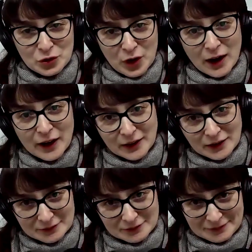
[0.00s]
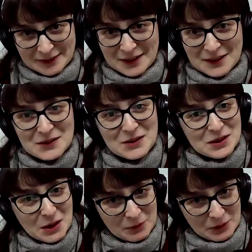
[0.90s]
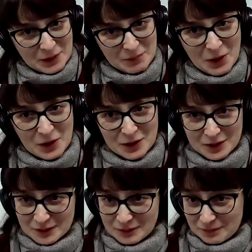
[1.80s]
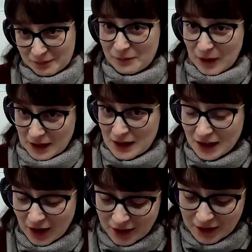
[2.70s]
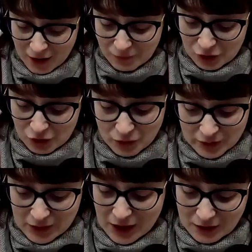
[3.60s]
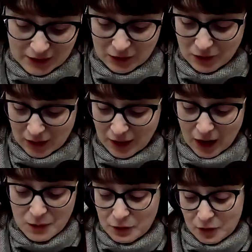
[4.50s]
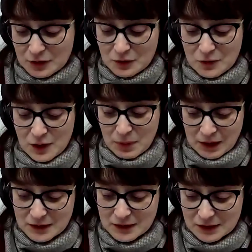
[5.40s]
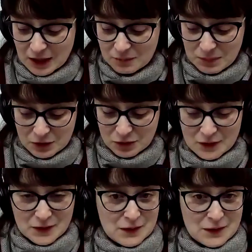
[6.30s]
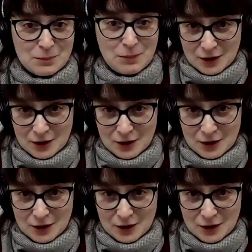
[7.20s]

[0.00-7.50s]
trying. Some of them are funny and have jokes that still hit. I would argue that Benedict and Beatrice's